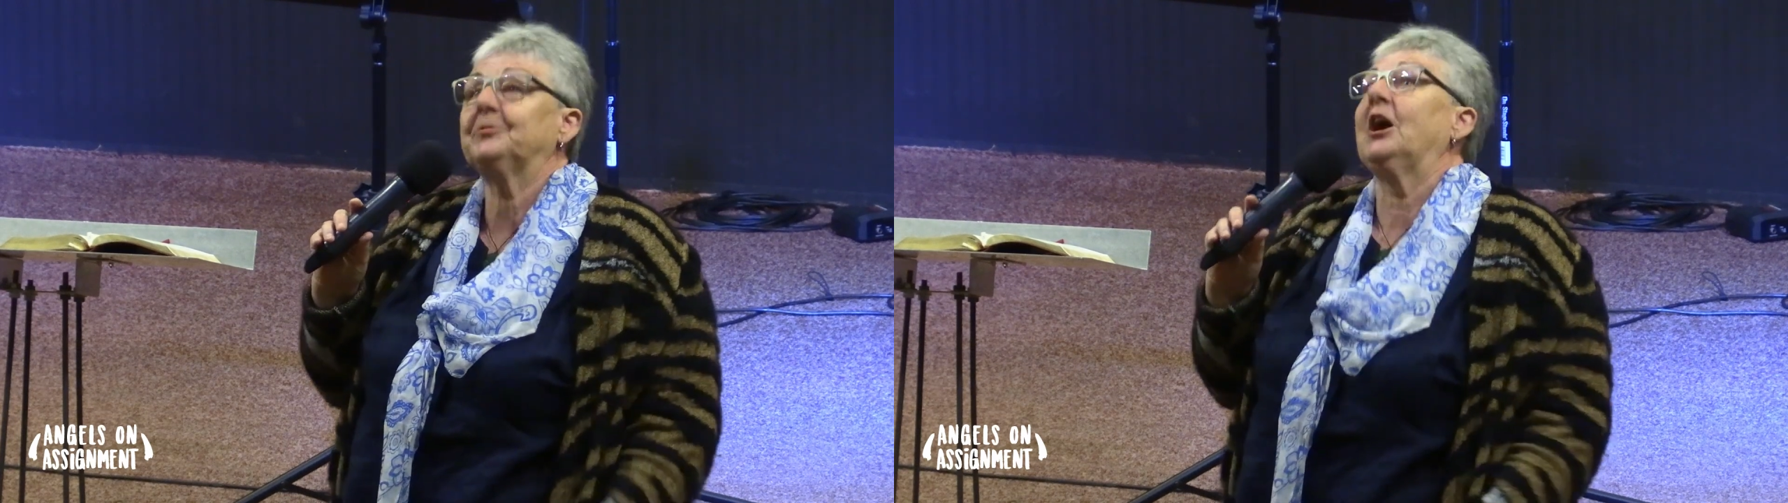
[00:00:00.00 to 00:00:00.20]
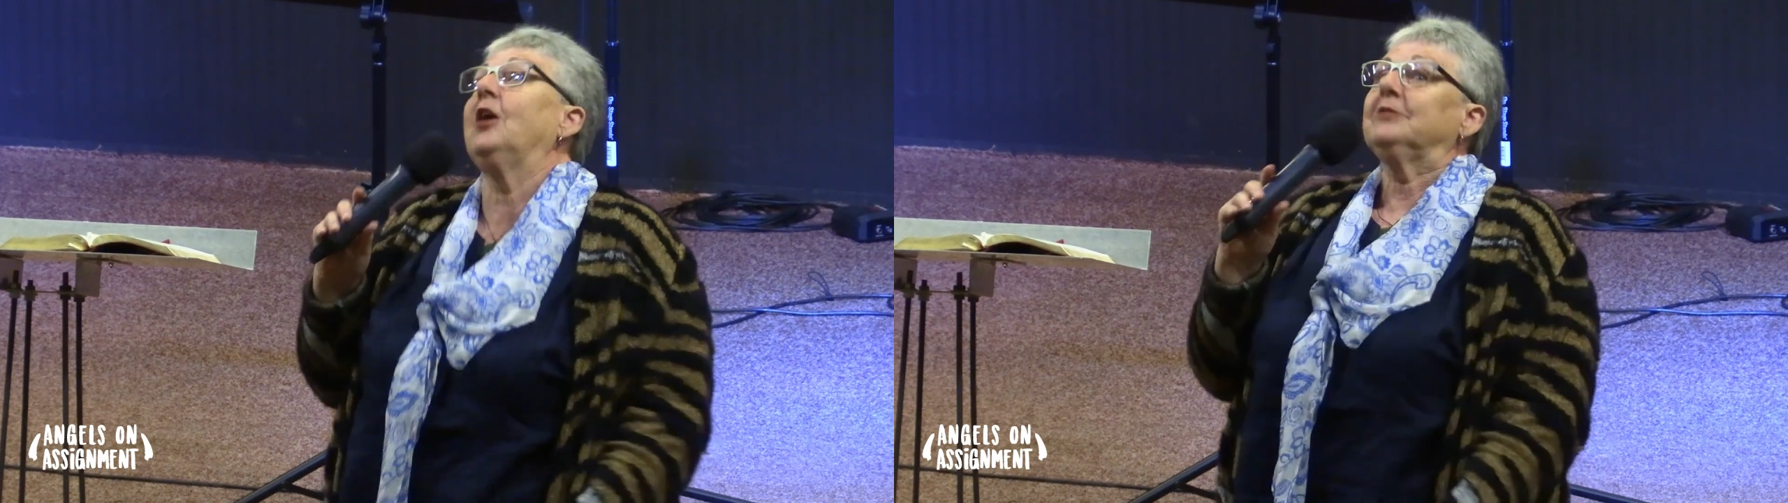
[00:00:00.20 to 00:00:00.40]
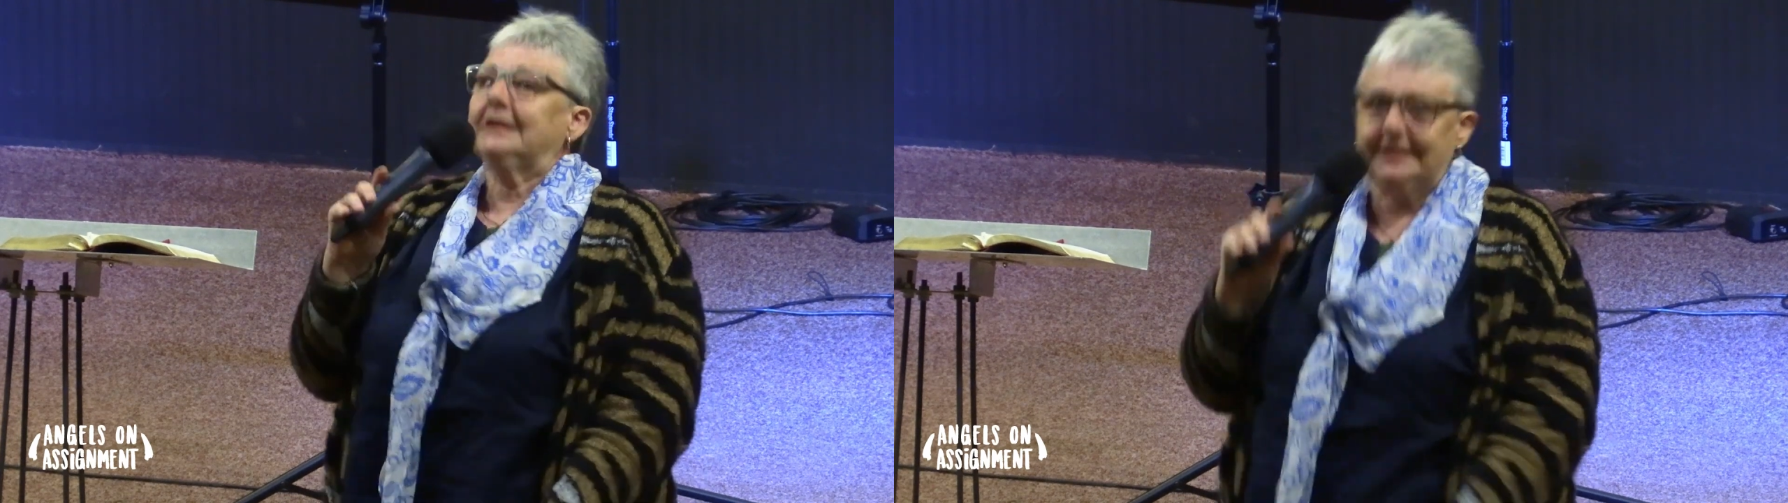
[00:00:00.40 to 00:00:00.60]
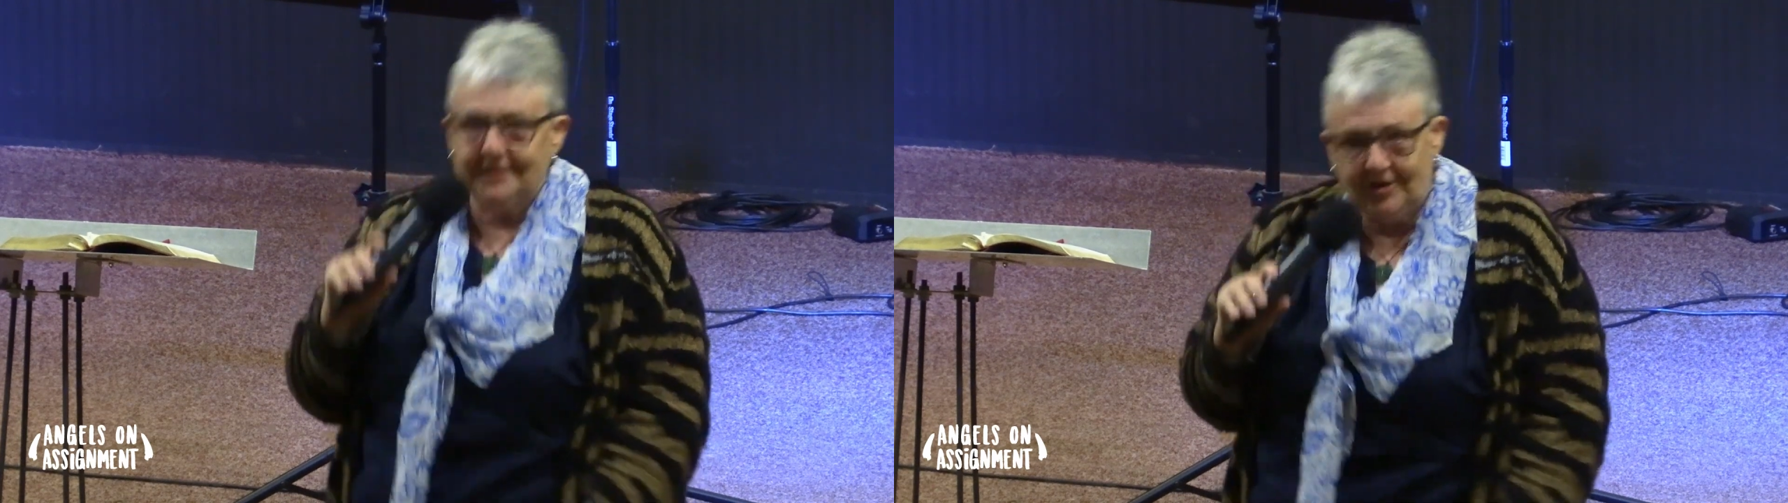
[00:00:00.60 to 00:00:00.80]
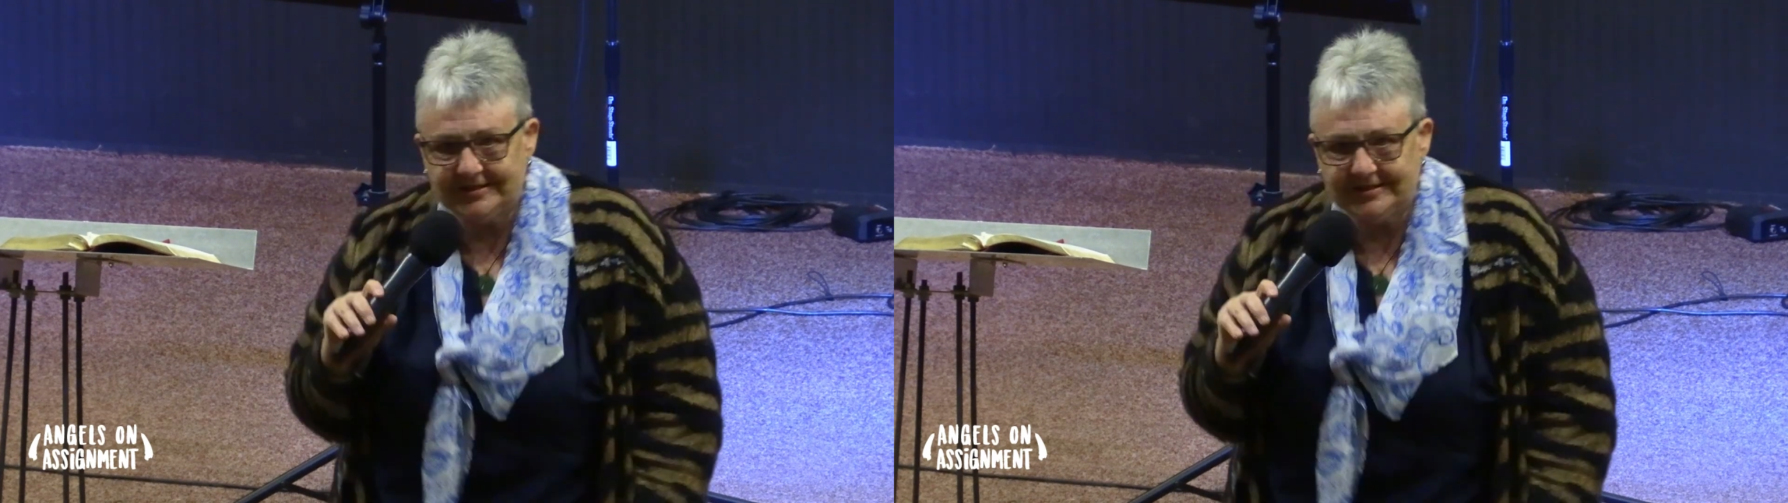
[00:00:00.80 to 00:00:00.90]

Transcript: I'm totally